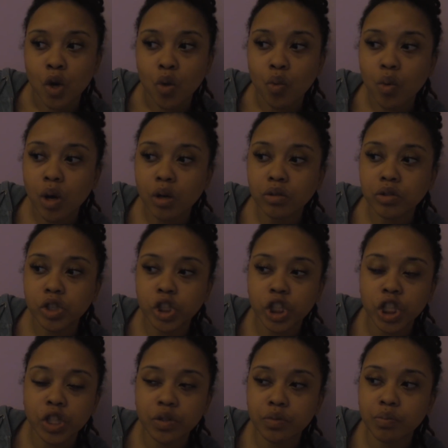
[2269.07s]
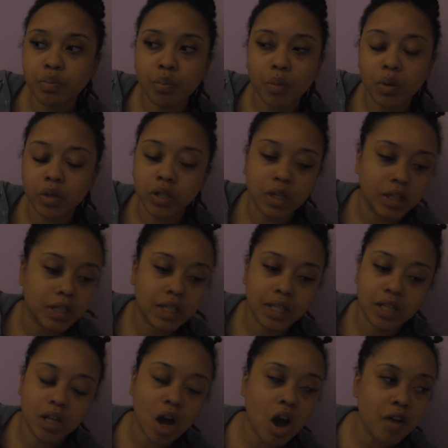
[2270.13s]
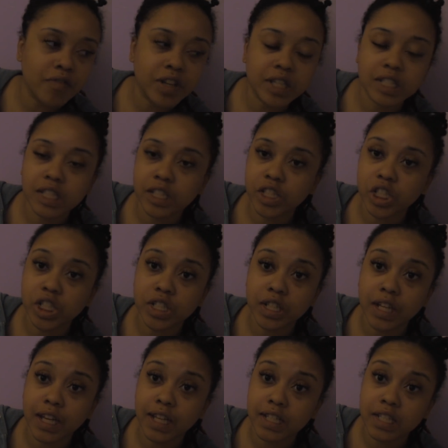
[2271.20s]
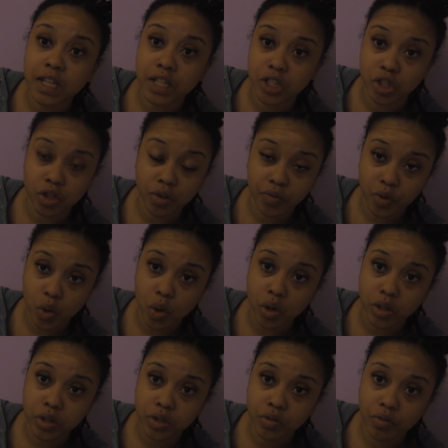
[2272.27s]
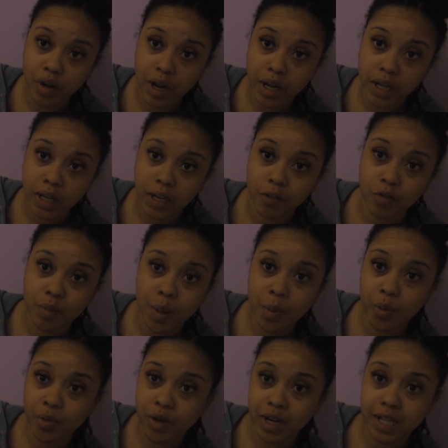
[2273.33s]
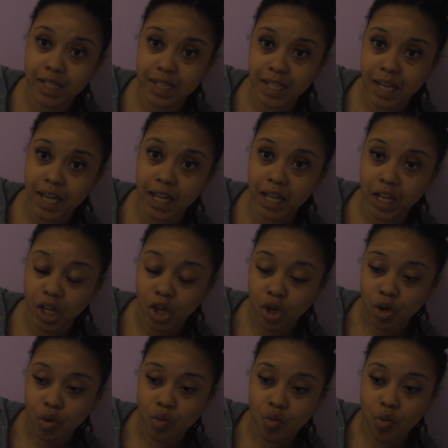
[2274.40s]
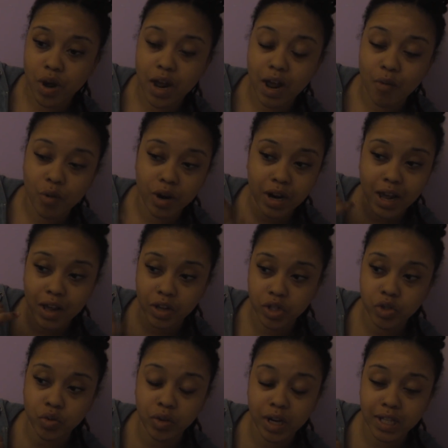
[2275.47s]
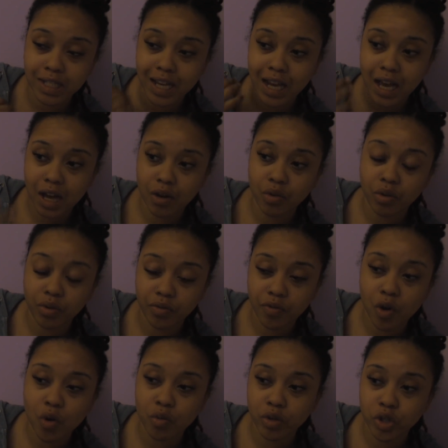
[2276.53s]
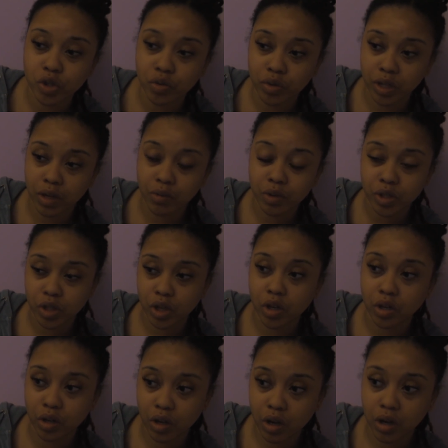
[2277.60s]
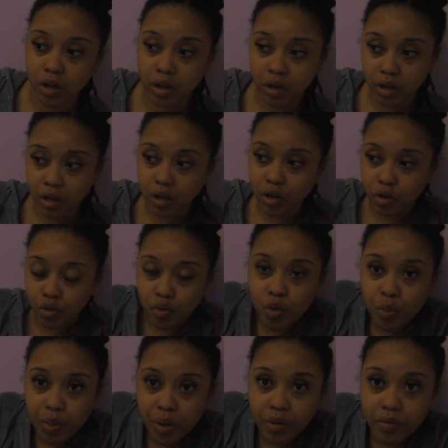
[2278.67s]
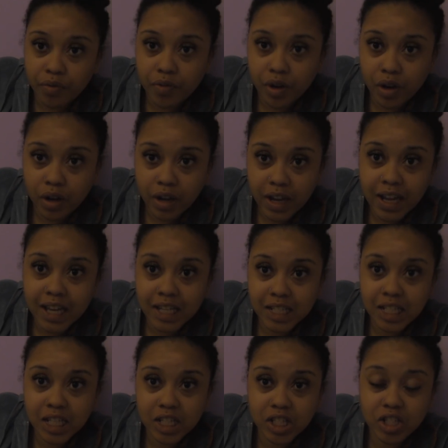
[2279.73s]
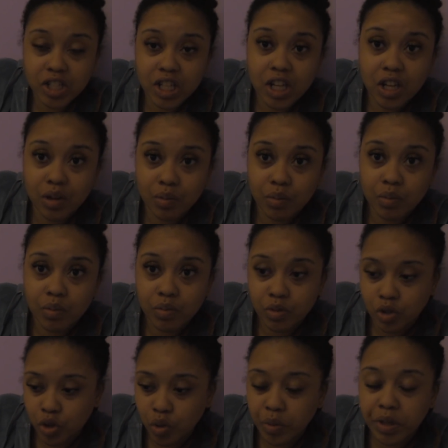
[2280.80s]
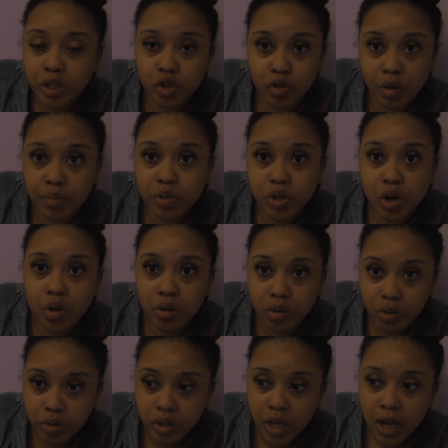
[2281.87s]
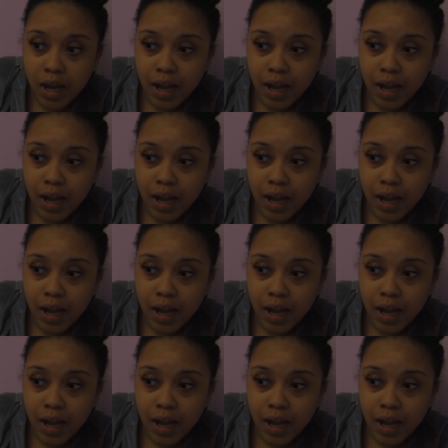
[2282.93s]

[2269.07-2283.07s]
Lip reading: Well, obviously she's an ancestor of yours, right? And remember when I said as soon as I got on the phone with you, there was a group of ancestors here doing drum circles.